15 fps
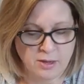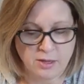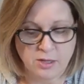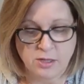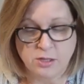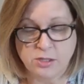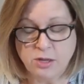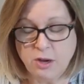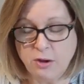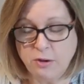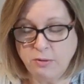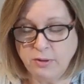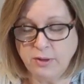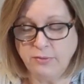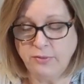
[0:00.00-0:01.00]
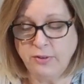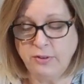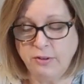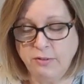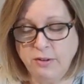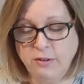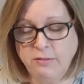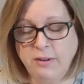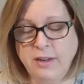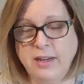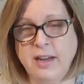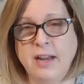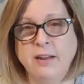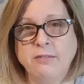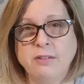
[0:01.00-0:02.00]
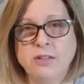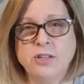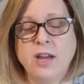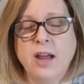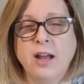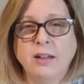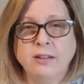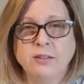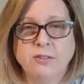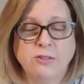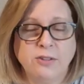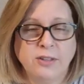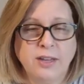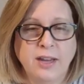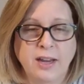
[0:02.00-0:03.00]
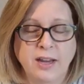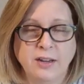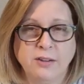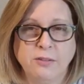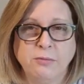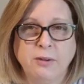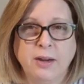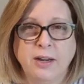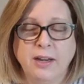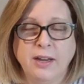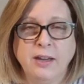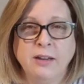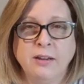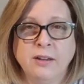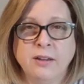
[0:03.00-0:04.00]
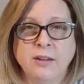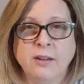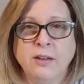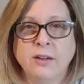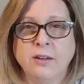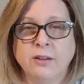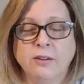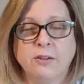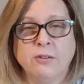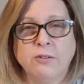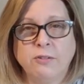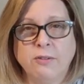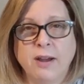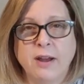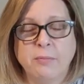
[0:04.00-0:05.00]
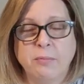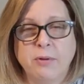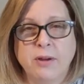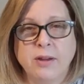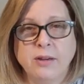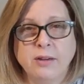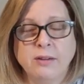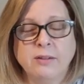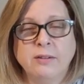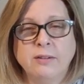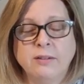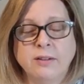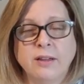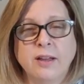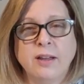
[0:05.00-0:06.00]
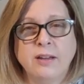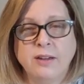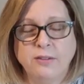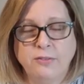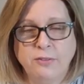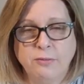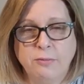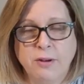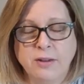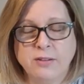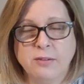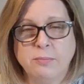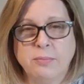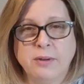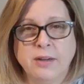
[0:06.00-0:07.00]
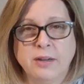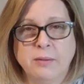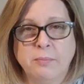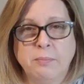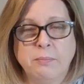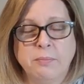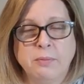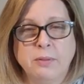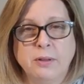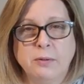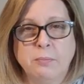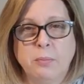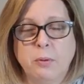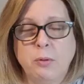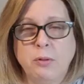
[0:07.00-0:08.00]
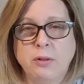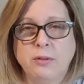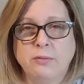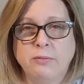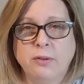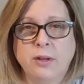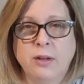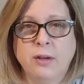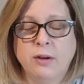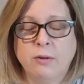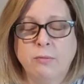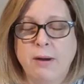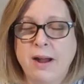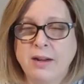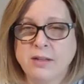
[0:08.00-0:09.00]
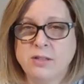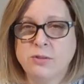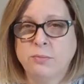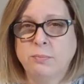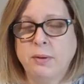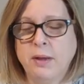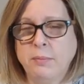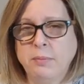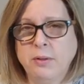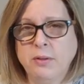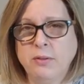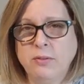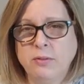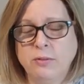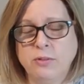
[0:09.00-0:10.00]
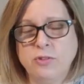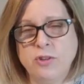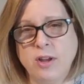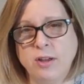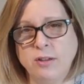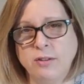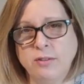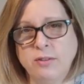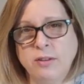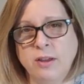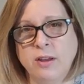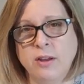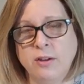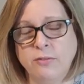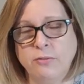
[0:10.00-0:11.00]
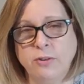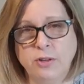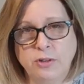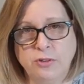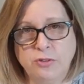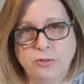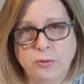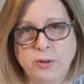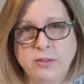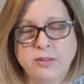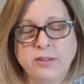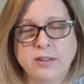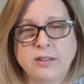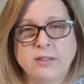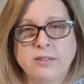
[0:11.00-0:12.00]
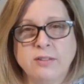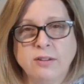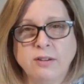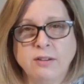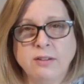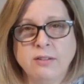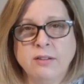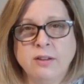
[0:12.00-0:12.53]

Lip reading: So, if you don't already have a chalice or a candle ready, go grab one. And if you want to bring a little bowl of rocks or pebbles or shells for your joys and concerns,